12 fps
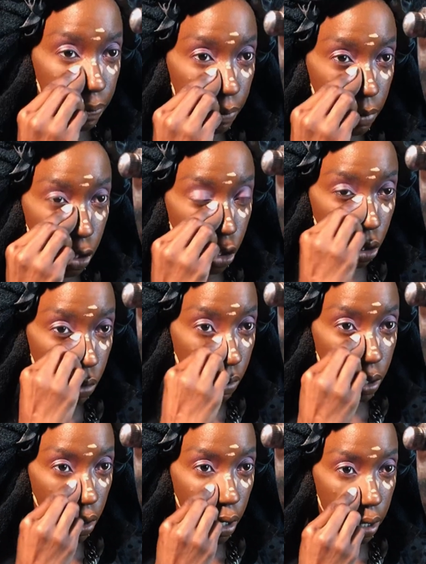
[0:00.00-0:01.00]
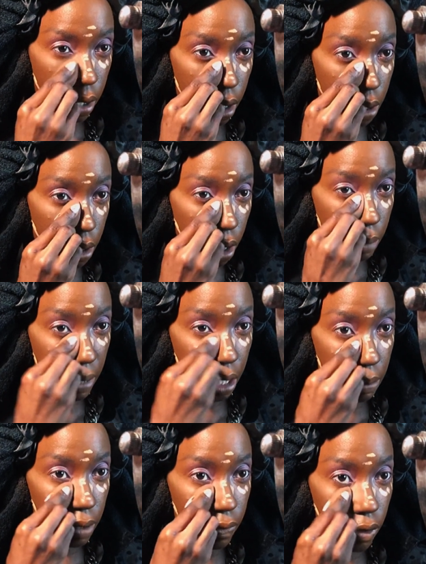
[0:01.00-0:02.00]
The shoot started. He started making
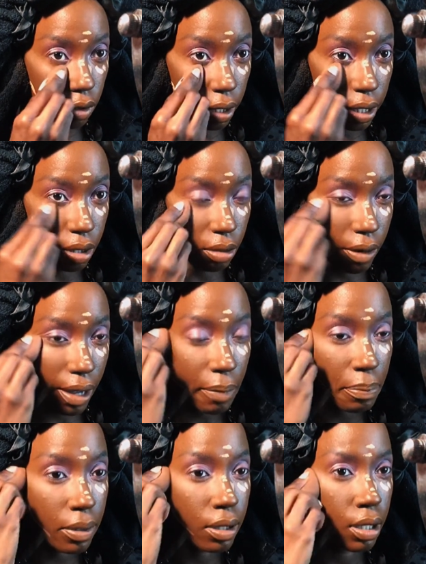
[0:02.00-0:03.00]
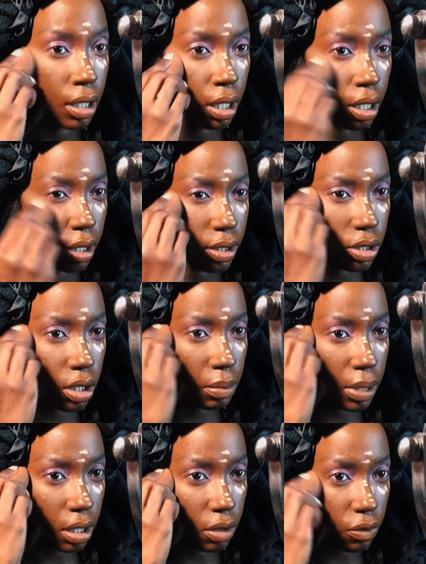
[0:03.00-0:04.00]
me feel like crap. He started
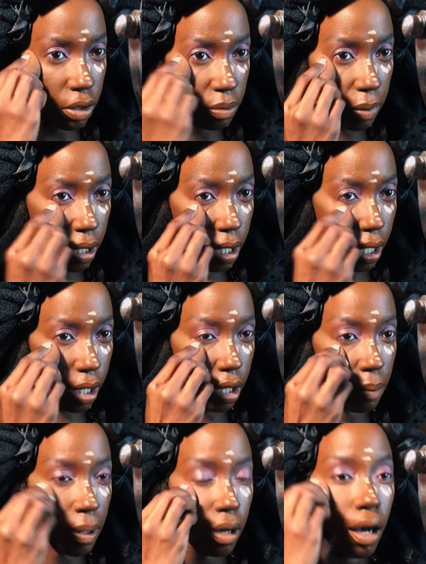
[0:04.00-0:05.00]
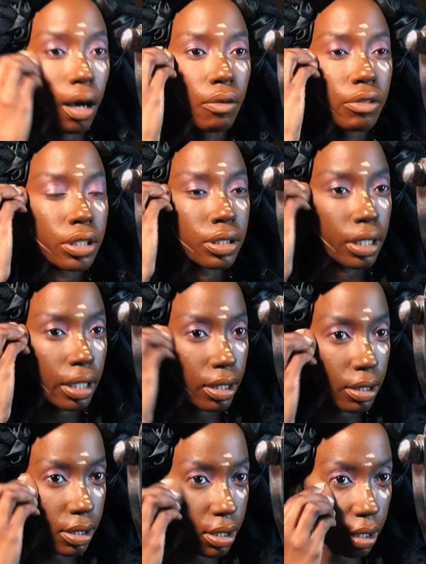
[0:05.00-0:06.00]
making fun of my hair, about how
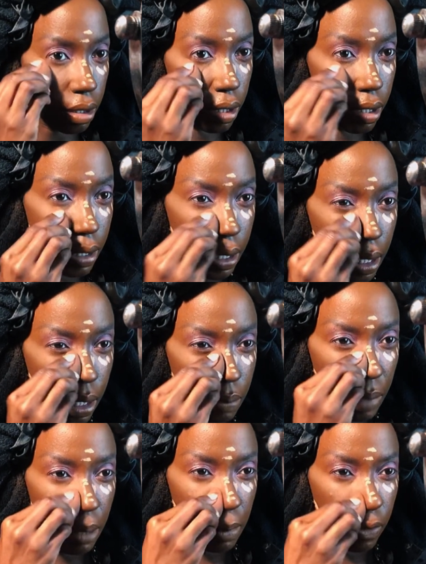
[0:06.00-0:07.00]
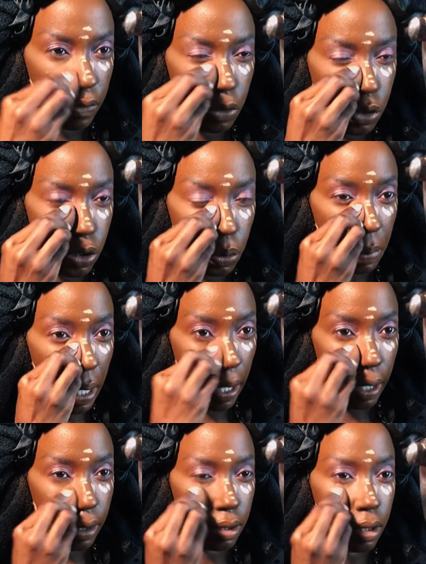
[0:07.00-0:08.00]
ridiculous I looked, and it made me feel so
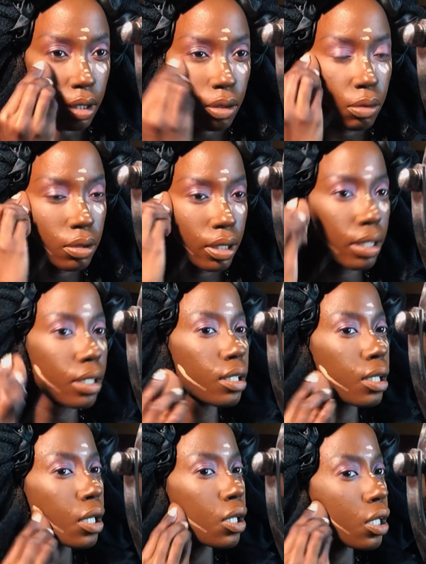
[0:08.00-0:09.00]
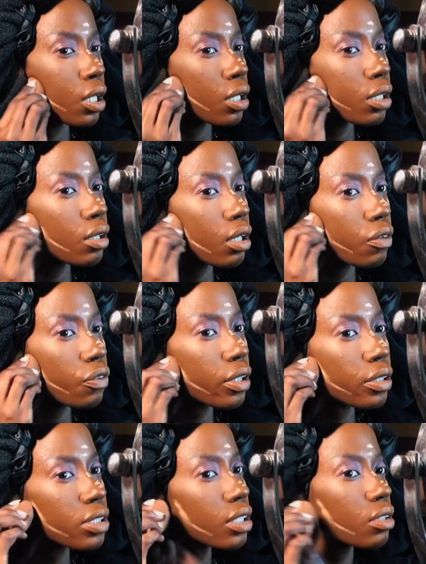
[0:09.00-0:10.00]
bad, you know, like, you know, I feel like
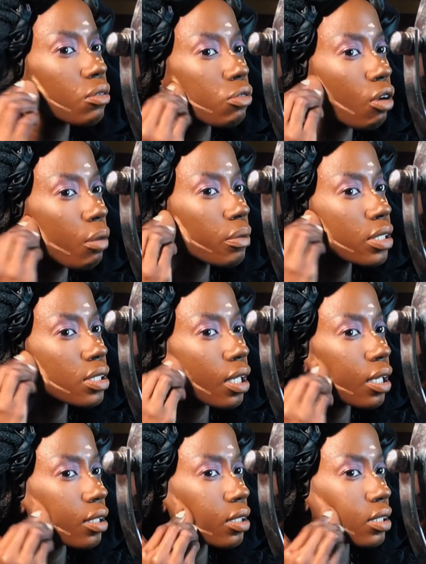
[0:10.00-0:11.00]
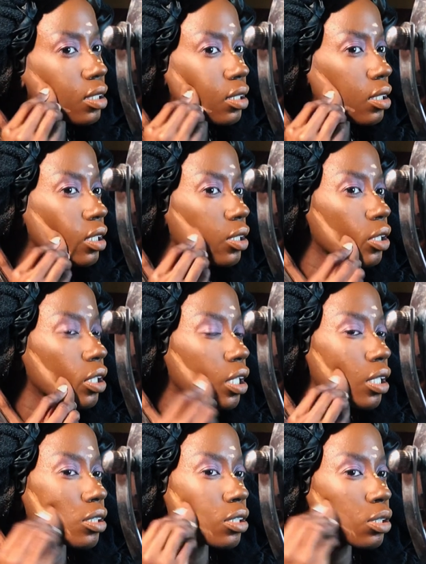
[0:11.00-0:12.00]
there's nothing wrong with saying, listen, like, your
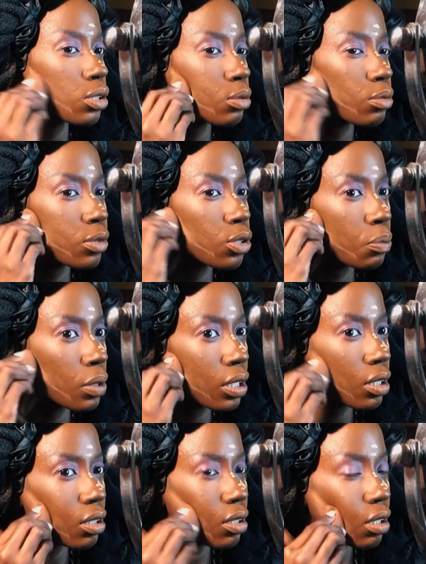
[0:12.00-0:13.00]
hair is a little too big.